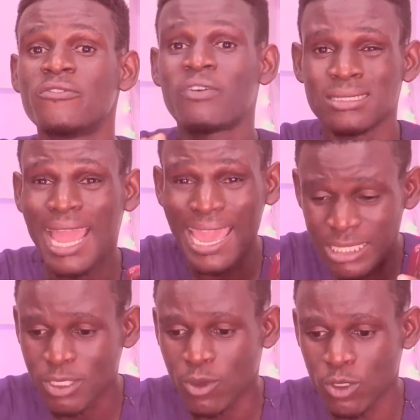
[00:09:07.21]

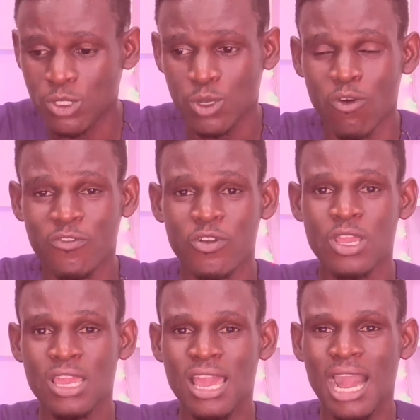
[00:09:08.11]
died because of
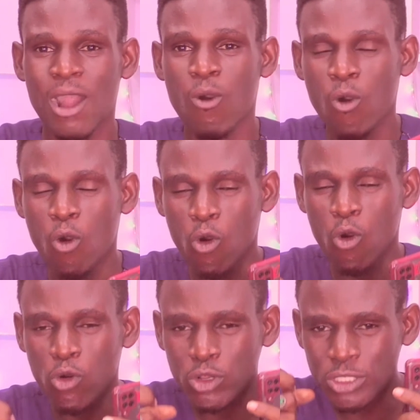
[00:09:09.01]
how
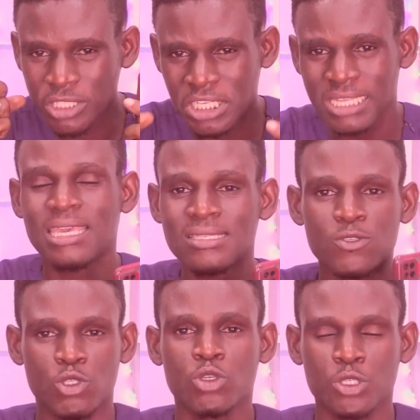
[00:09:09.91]
urgent the king's
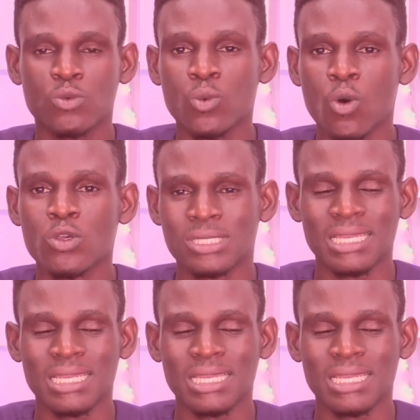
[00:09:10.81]
instruction was,